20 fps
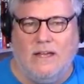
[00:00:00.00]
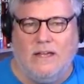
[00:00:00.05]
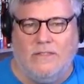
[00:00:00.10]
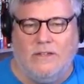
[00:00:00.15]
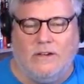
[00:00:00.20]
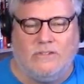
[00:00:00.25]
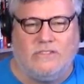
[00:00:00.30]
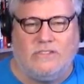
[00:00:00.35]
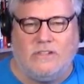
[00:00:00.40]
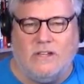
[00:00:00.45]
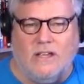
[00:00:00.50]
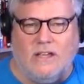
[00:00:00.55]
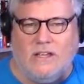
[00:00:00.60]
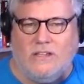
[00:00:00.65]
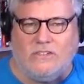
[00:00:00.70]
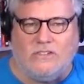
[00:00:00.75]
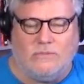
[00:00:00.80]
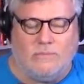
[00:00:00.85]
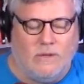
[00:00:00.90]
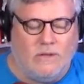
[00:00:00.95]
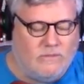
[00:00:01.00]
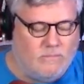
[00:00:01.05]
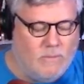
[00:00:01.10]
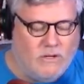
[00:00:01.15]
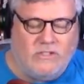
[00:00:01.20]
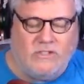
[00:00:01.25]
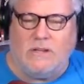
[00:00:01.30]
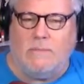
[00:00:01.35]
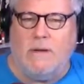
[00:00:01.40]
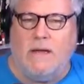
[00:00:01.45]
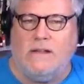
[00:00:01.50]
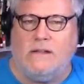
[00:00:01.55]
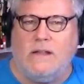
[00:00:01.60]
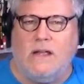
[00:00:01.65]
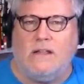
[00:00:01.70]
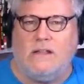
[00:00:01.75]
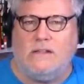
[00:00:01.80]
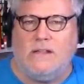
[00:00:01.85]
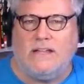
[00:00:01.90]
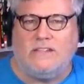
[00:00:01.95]
There's as much as I might
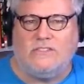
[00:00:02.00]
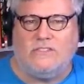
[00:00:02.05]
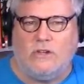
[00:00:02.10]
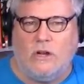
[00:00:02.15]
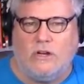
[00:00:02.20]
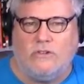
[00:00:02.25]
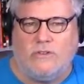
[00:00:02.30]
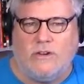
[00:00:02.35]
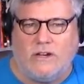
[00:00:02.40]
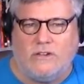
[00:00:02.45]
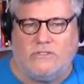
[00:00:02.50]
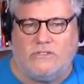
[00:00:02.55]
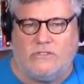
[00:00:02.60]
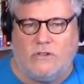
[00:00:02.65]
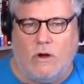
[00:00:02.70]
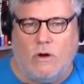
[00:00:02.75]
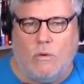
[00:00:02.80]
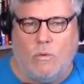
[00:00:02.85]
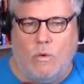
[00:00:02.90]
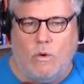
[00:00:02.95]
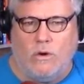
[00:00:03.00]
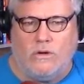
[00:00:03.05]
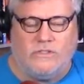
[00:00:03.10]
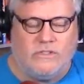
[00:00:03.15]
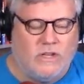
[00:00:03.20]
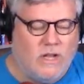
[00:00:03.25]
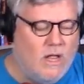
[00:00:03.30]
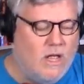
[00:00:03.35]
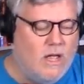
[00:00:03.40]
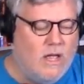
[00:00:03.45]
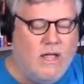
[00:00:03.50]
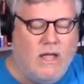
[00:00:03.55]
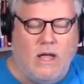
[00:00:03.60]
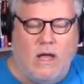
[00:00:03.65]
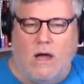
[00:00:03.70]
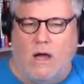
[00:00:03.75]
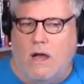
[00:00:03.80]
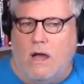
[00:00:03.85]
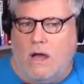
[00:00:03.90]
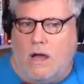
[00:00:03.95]
like Star Trek or Star Wars.
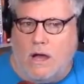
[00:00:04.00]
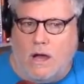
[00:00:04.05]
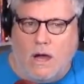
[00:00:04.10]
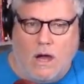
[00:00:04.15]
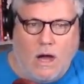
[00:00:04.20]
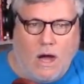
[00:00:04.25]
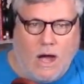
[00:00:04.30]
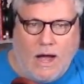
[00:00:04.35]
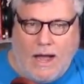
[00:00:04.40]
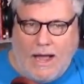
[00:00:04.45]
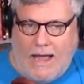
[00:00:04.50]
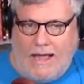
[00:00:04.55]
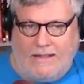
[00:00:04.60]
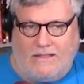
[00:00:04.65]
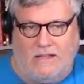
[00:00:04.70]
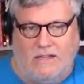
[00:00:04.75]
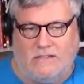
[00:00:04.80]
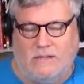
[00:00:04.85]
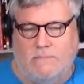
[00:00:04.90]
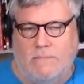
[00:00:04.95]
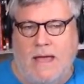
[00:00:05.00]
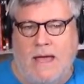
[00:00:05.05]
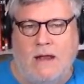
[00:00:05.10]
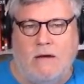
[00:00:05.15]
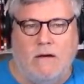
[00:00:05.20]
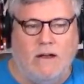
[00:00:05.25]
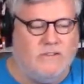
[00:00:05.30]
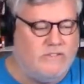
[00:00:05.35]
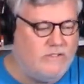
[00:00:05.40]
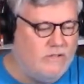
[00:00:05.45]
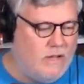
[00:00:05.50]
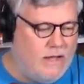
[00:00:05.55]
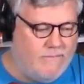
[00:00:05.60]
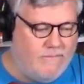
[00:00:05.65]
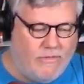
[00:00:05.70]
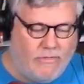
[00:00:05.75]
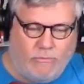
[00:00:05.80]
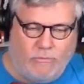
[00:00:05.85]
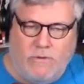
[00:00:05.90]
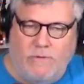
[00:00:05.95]
That doesn't matter. I still have
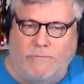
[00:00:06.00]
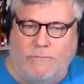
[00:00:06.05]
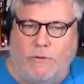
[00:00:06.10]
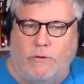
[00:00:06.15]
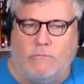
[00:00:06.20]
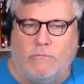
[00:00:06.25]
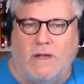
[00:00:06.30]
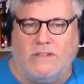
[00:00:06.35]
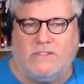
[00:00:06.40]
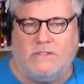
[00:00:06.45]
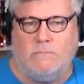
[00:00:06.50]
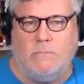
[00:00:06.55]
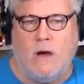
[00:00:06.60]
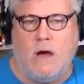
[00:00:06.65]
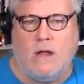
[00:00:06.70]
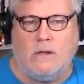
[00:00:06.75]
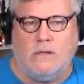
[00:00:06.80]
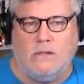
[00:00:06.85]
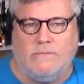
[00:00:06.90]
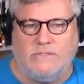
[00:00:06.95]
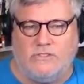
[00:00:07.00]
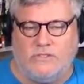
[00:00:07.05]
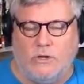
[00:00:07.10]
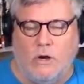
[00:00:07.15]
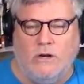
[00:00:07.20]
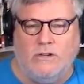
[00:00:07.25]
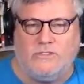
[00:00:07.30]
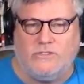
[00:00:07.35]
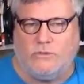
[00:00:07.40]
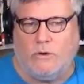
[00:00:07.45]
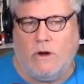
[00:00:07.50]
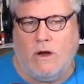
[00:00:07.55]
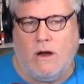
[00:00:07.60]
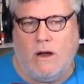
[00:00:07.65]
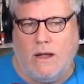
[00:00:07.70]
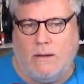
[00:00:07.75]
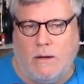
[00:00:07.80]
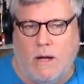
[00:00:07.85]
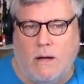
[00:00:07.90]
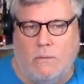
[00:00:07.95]
a three foot resin model of a Star Destroyer
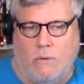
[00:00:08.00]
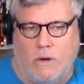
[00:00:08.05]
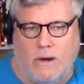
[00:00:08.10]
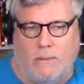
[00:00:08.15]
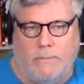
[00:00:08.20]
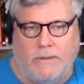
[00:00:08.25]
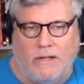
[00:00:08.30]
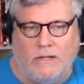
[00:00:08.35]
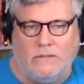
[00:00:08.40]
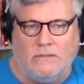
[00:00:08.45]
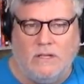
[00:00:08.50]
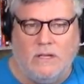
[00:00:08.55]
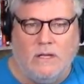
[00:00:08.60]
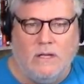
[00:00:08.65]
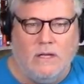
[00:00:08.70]
I, I want to build.